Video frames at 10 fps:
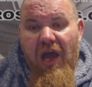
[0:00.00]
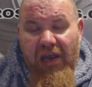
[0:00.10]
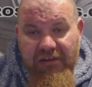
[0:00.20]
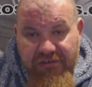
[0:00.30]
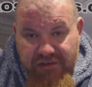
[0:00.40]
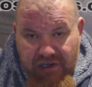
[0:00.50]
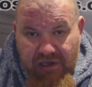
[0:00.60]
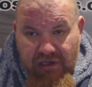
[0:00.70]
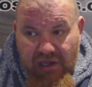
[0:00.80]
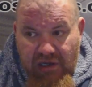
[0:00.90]

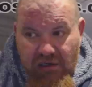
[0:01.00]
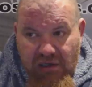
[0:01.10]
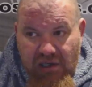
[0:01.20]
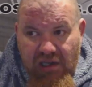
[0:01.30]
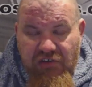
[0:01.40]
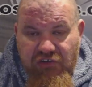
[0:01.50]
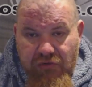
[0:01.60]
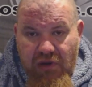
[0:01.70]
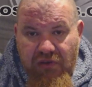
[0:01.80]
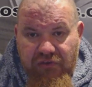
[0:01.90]
Ideally, it
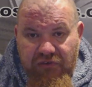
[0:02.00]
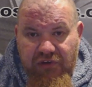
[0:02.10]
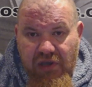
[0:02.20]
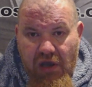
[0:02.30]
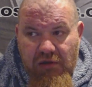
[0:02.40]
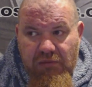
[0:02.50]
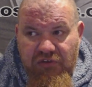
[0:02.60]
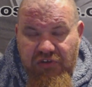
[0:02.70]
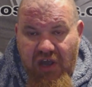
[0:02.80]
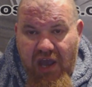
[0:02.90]
strengthens the
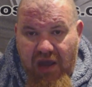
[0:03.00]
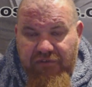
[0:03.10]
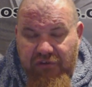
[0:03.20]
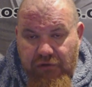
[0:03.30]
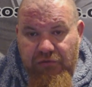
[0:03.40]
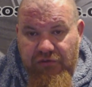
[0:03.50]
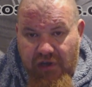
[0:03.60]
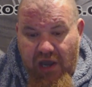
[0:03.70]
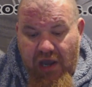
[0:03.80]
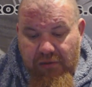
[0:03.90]
argument to have some
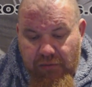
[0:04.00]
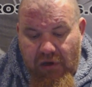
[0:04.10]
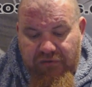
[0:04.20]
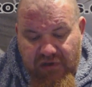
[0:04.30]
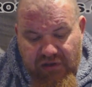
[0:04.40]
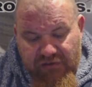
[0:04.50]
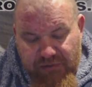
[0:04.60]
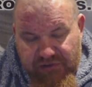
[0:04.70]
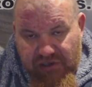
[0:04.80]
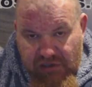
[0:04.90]
time off. Now, this
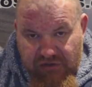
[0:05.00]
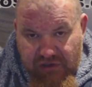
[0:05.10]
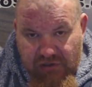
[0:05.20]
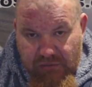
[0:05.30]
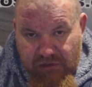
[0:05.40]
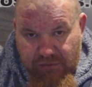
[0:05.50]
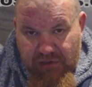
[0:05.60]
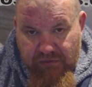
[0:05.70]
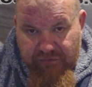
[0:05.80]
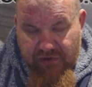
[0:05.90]
particular gentleman had
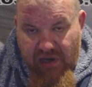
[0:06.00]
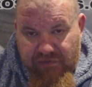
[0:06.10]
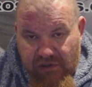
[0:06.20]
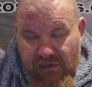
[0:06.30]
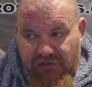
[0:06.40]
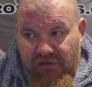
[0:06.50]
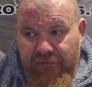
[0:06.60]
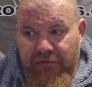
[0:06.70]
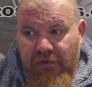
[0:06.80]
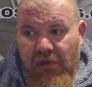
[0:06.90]
been on 5
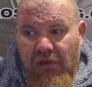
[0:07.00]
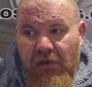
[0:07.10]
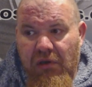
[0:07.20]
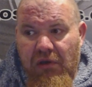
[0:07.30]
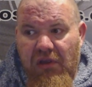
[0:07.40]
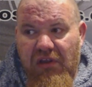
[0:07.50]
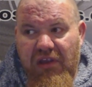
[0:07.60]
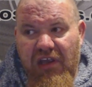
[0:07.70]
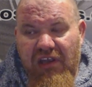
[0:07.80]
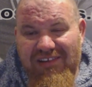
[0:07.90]
years.
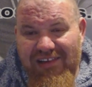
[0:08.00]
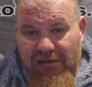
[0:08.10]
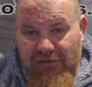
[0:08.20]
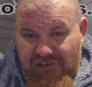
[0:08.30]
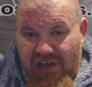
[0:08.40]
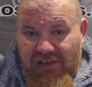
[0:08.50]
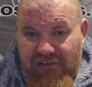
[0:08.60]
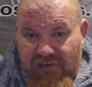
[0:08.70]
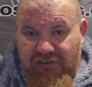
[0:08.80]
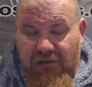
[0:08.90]
There's little
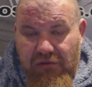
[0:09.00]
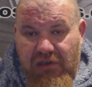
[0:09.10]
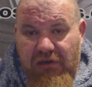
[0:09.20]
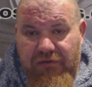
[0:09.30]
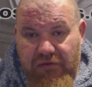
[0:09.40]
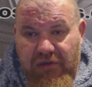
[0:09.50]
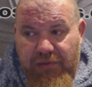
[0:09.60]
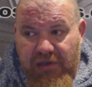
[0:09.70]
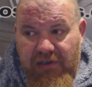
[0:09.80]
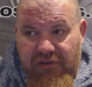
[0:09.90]
chance he's going to recover with
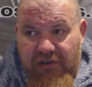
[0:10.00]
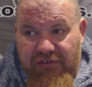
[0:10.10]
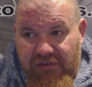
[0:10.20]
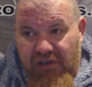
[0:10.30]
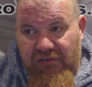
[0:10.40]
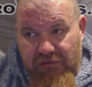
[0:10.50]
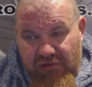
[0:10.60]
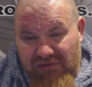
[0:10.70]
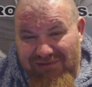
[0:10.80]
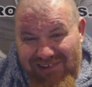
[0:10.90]
a PCT, so
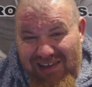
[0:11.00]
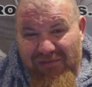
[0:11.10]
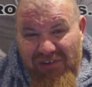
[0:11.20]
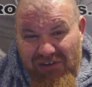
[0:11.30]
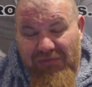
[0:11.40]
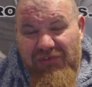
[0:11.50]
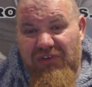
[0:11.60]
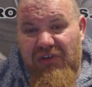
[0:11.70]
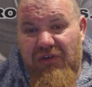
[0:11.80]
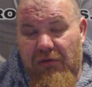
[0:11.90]
he doesn't really have an
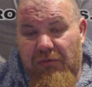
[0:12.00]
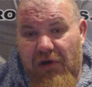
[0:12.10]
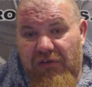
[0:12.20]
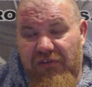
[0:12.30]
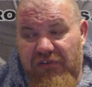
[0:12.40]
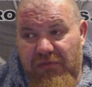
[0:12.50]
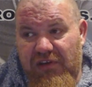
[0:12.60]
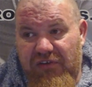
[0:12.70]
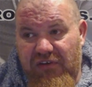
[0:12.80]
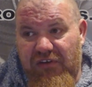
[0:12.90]
option to come off, which
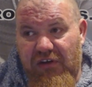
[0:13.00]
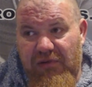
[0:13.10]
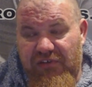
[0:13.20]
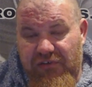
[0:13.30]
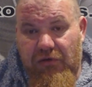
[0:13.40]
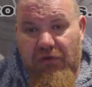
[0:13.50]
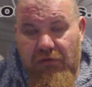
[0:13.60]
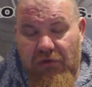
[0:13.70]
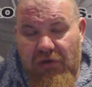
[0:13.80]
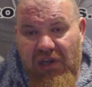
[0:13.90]
means he's going to be
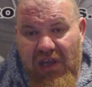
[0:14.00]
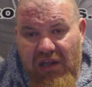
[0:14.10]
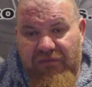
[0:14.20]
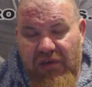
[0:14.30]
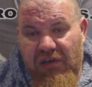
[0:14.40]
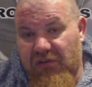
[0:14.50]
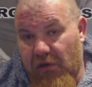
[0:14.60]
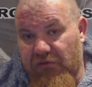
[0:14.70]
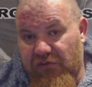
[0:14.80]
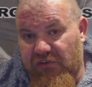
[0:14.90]
stuck running elevated
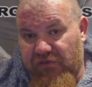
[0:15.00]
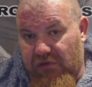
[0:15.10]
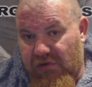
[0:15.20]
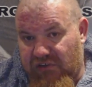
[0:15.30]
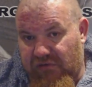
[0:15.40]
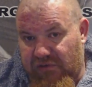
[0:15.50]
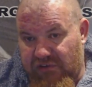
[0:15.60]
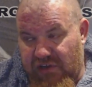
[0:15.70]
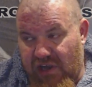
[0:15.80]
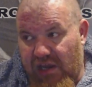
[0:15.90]
doses for the rest of
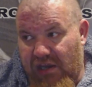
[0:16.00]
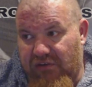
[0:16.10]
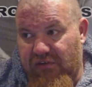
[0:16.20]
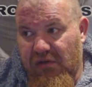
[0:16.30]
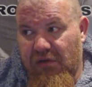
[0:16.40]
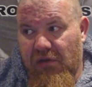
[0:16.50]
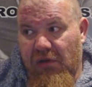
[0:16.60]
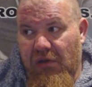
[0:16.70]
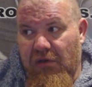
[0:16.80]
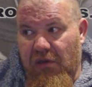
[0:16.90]
his days.
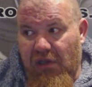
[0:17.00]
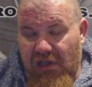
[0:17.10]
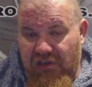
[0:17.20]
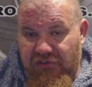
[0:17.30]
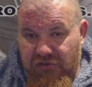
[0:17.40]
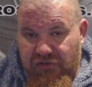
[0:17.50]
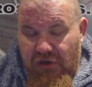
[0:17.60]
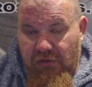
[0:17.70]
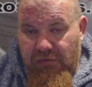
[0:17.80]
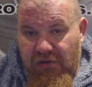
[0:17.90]
And let's
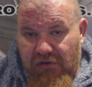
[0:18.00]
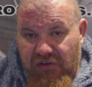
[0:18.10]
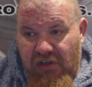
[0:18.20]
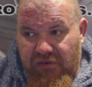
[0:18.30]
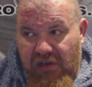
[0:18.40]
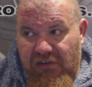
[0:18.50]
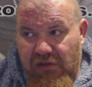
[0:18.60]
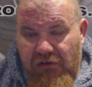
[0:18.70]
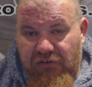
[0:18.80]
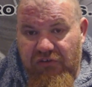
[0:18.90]
just hope that those elevated
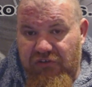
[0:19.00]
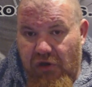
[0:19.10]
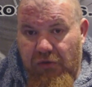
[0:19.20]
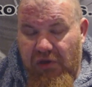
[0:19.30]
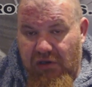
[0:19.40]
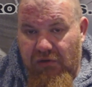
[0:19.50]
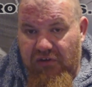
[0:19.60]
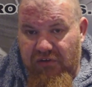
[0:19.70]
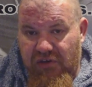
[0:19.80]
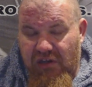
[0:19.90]
doses don't
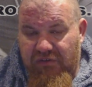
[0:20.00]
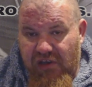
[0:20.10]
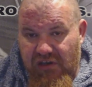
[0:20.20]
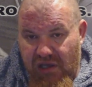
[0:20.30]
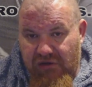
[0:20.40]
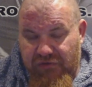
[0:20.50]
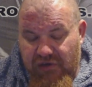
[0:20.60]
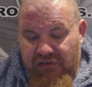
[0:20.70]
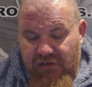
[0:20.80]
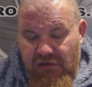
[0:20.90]
increase and elevate the health
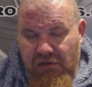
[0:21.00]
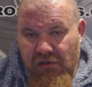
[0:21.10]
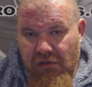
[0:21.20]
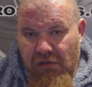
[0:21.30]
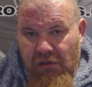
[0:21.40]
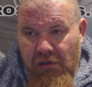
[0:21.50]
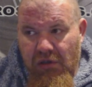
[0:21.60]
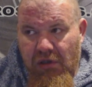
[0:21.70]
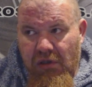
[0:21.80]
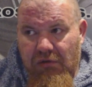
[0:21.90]
risk.
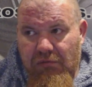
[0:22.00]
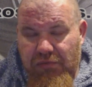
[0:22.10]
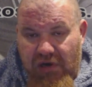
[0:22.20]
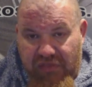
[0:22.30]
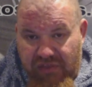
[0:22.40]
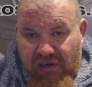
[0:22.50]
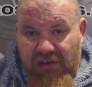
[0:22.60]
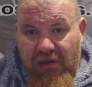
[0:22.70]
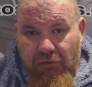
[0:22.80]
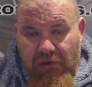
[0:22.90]
But I
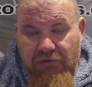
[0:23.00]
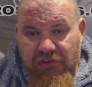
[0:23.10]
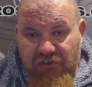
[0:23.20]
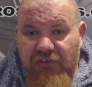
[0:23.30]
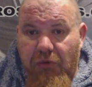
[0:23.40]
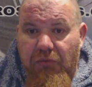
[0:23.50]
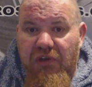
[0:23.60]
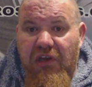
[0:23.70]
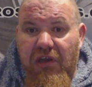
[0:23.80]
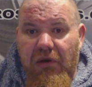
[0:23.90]
think they will to
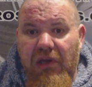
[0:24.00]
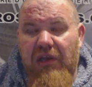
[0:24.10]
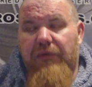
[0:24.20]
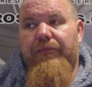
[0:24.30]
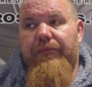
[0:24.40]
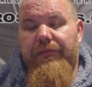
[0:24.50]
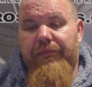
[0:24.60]
some degree,